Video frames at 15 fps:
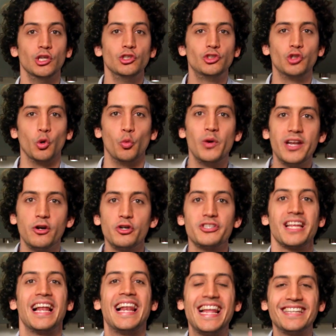So
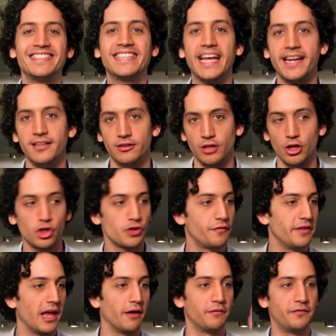winners, let's get in touch
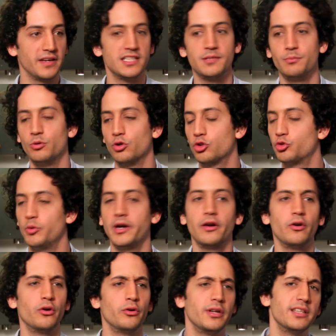via Facebook,
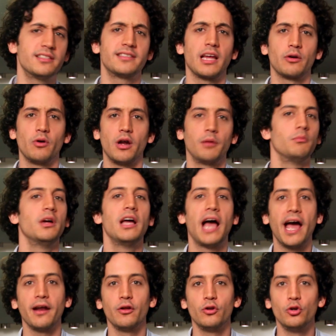Twitter, Instagram,
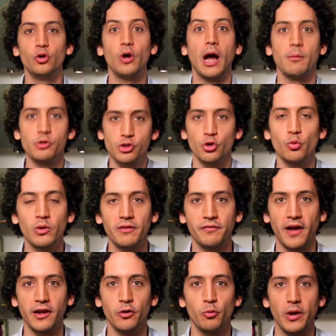I don't know, I'm sure we'll
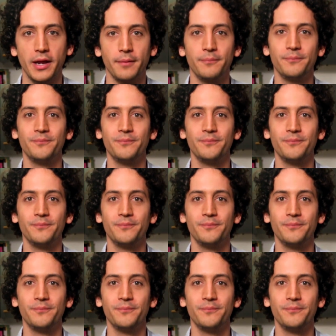find a way.